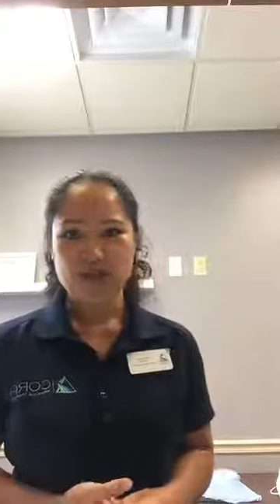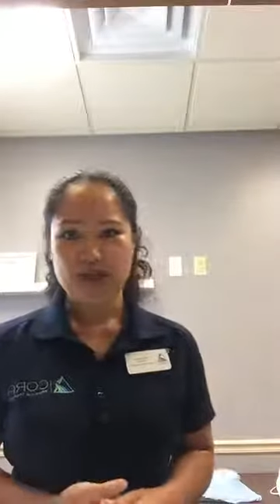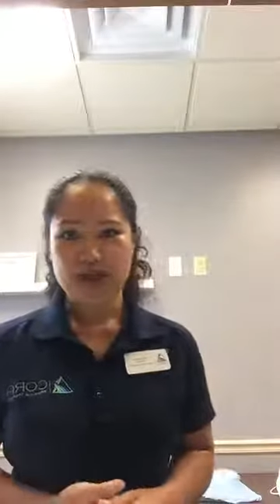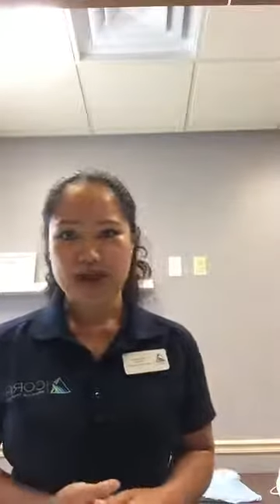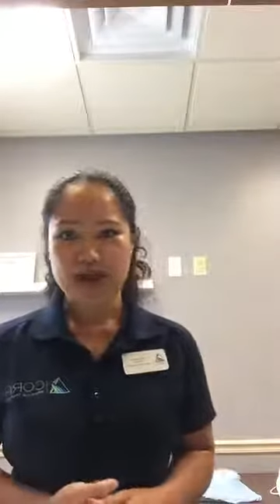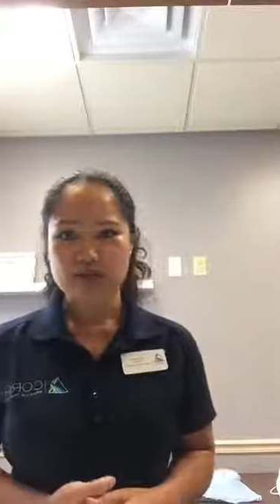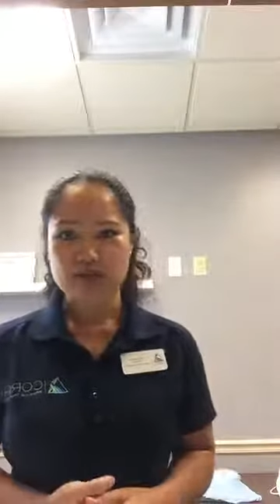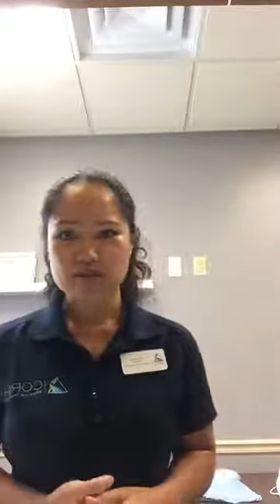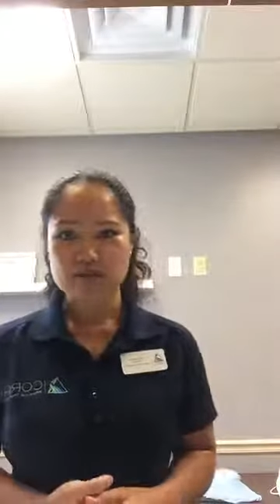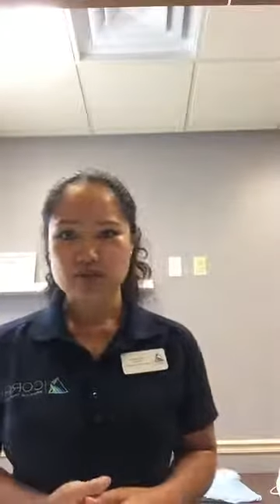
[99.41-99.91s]

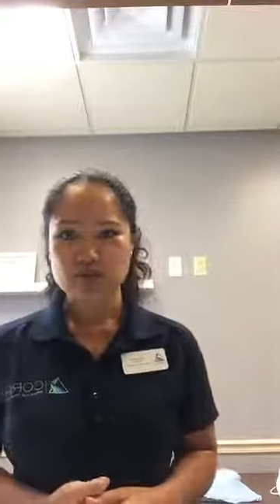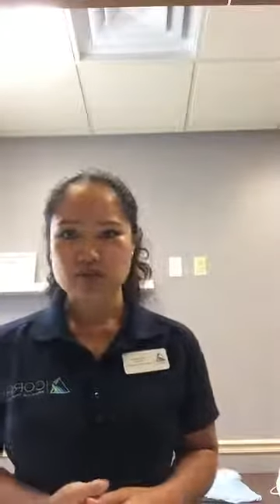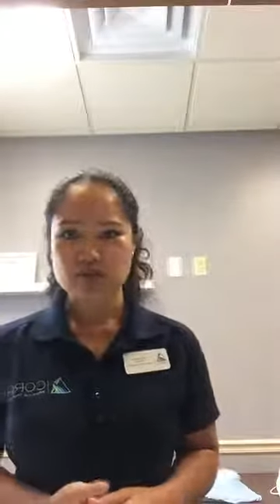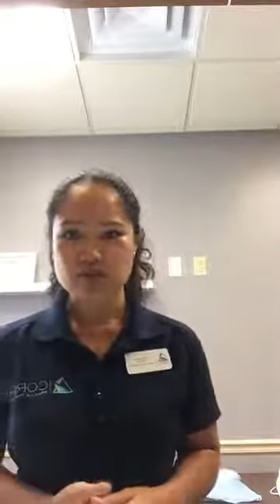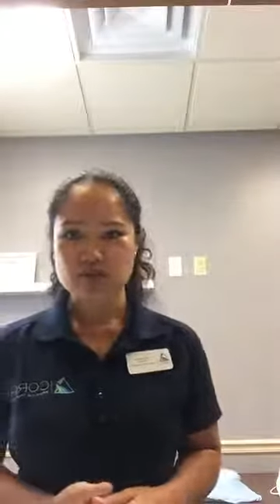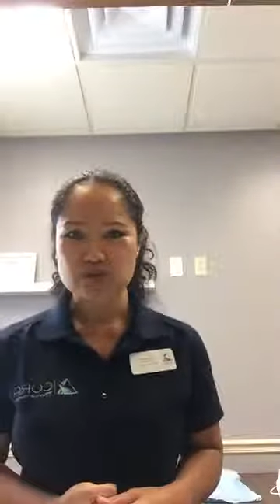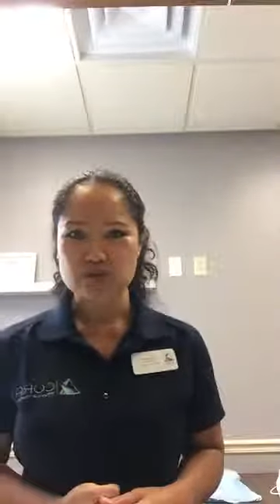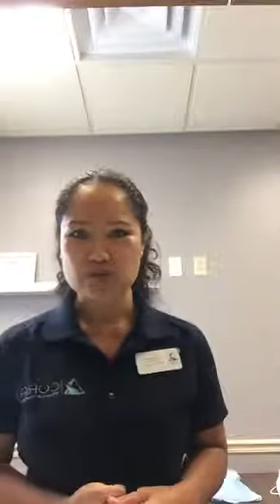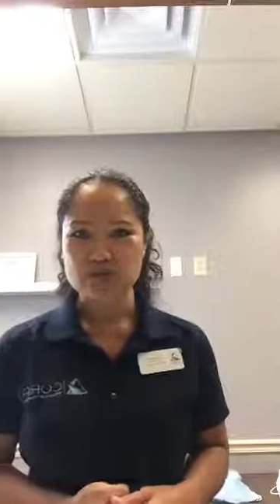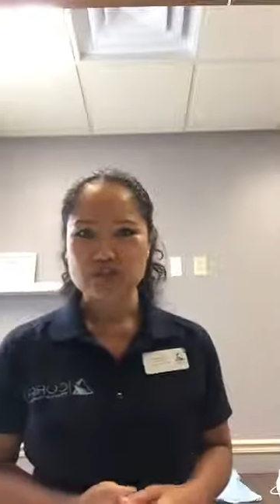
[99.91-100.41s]
pack
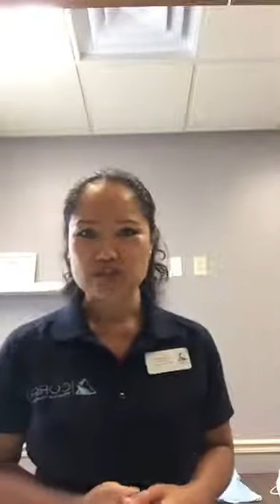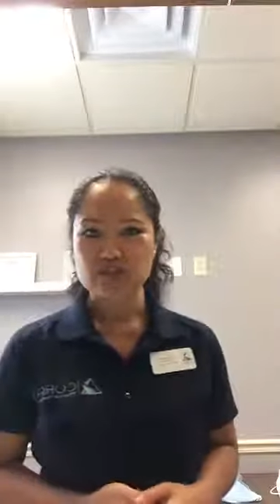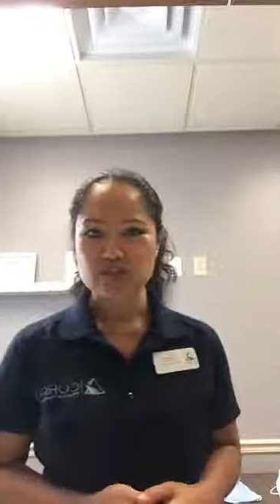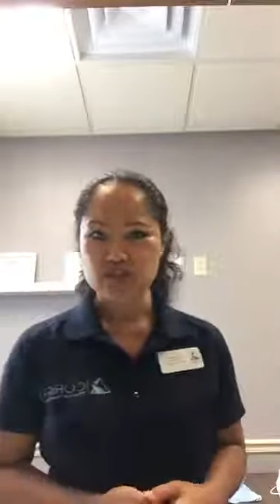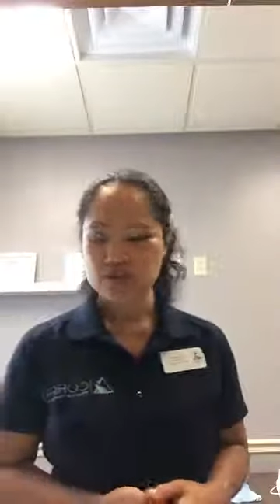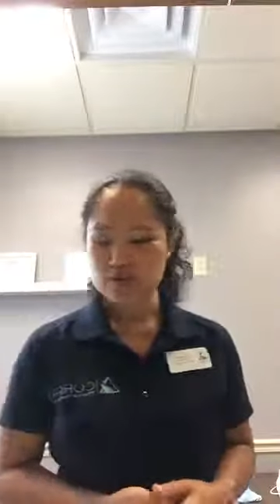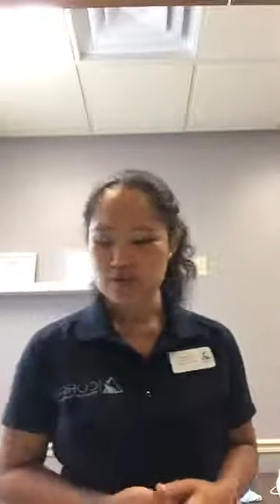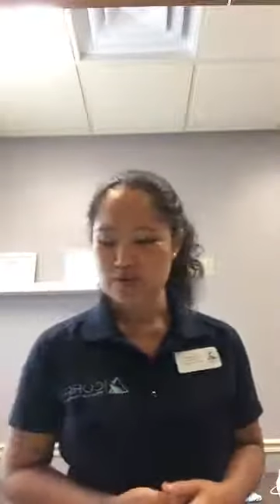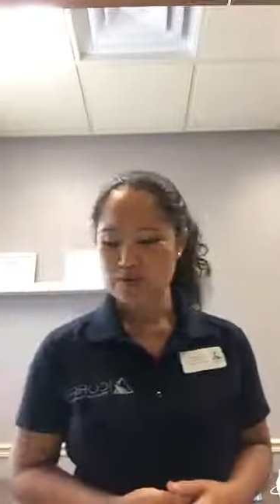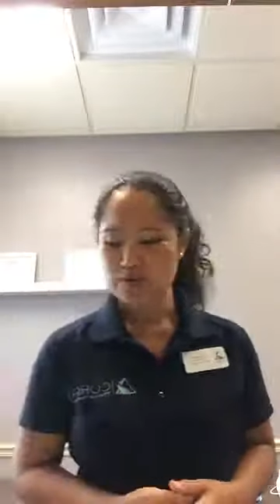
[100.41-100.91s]
versus when to
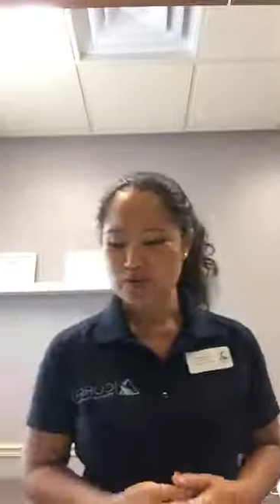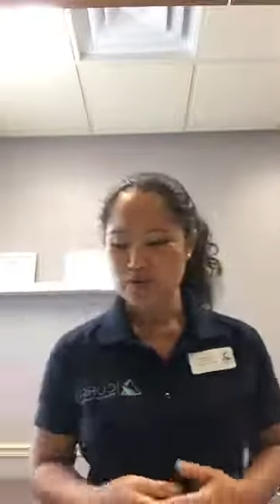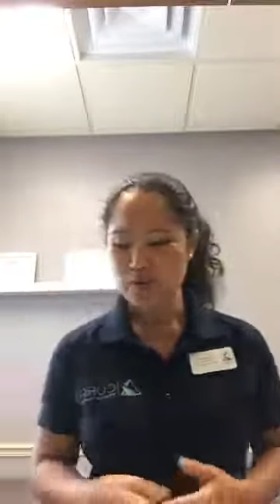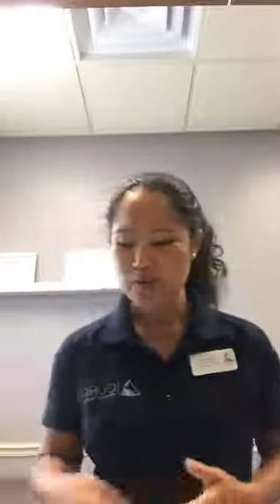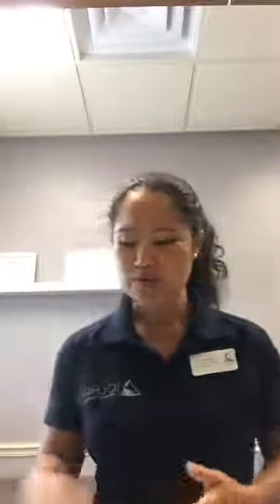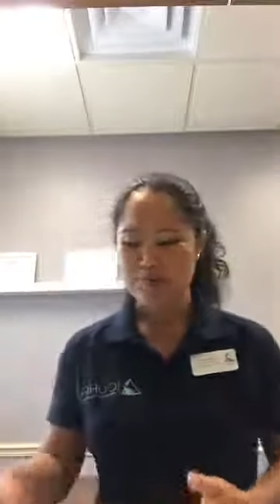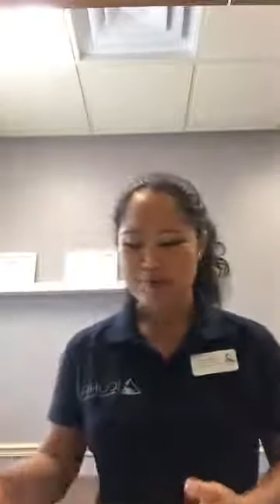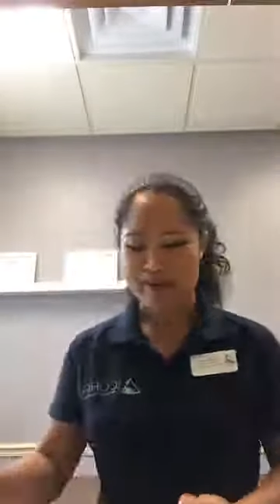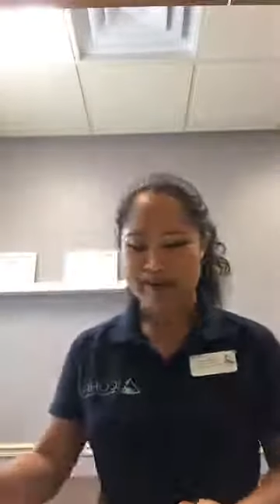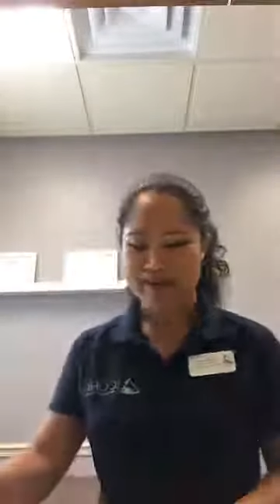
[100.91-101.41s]
choose a
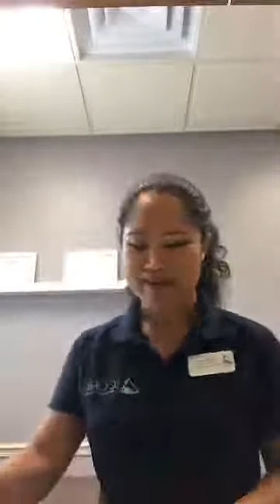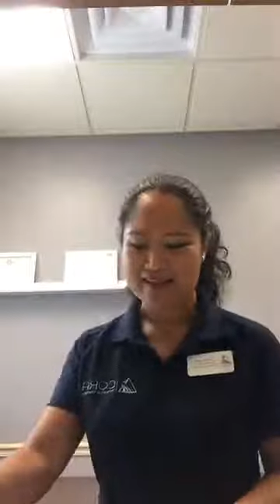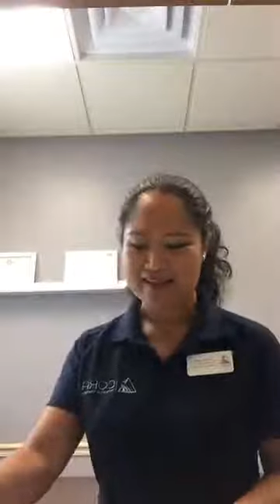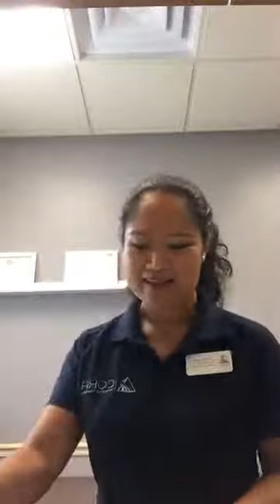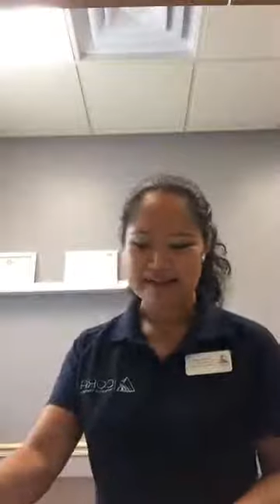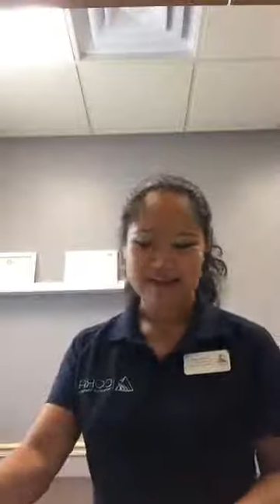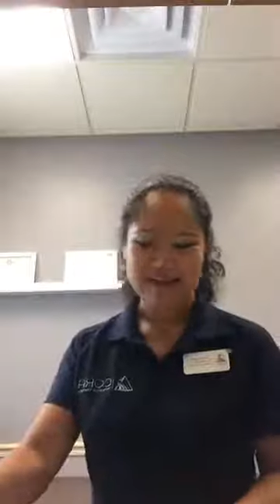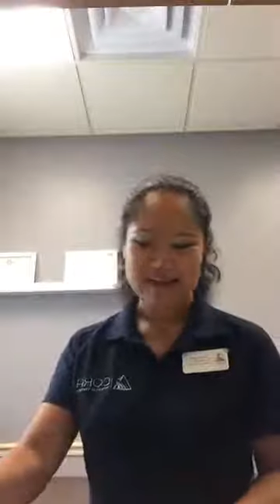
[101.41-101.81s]
cold pack.